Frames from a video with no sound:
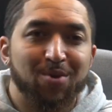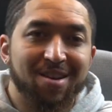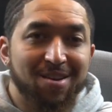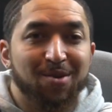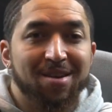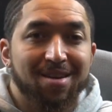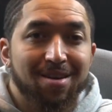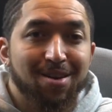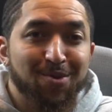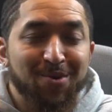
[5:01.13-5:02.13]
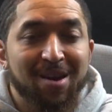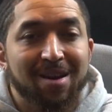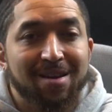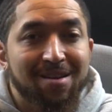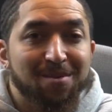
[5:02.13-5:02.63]
We're just gonna continue
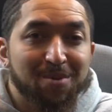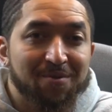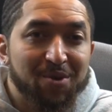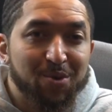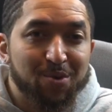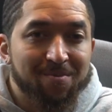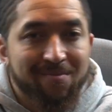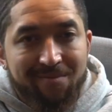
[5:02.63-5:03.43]
this review